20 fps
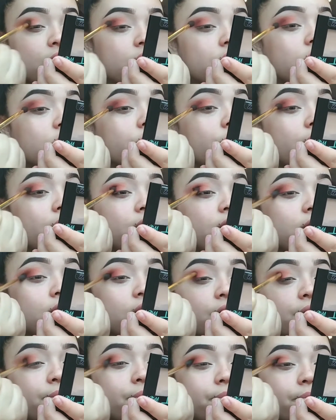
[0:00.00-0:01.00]
you
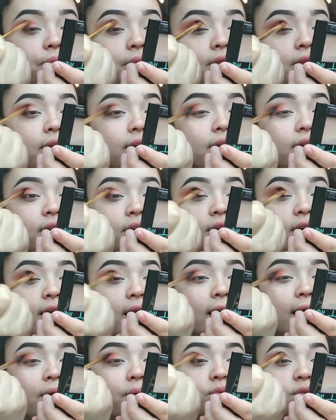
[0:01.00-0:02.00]
wanna,
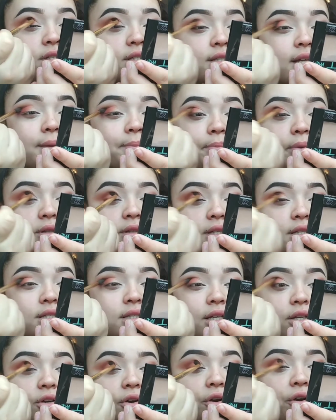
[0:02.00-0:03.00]
I would say put this
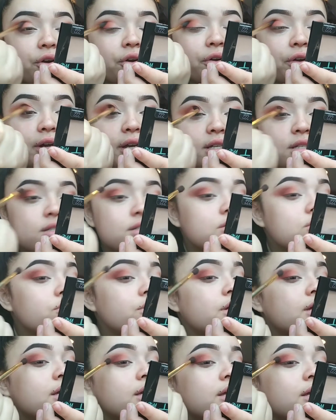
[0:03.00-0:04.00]
in the crease so
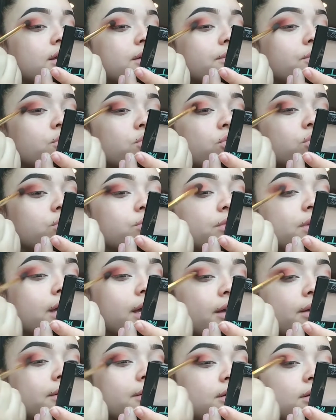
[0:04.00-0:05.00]
you can, oh
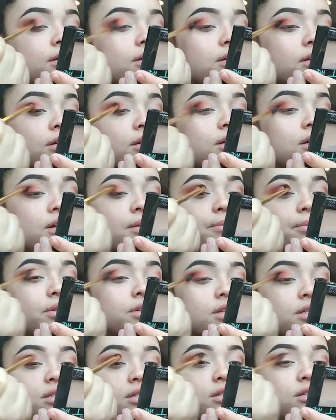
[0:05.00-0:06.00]
yeah,
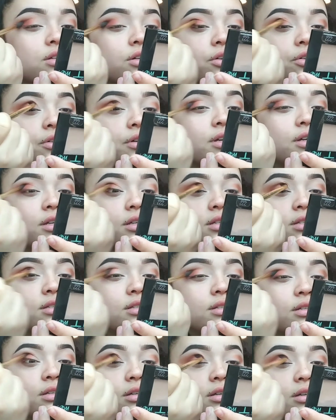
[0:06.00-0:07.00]
put this in the
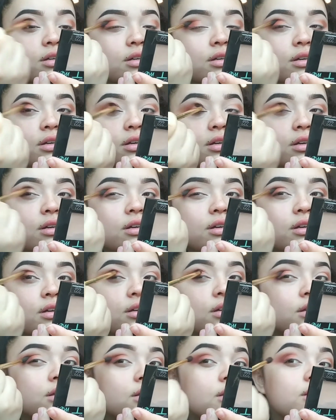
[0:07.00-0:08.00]
crease
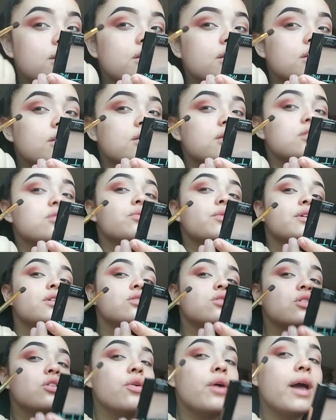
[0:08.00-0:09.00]
this way
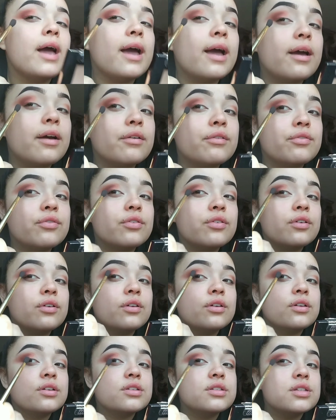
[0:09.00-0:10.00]
so you have,
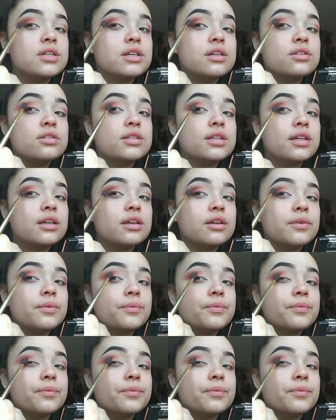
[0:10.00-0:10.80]
see,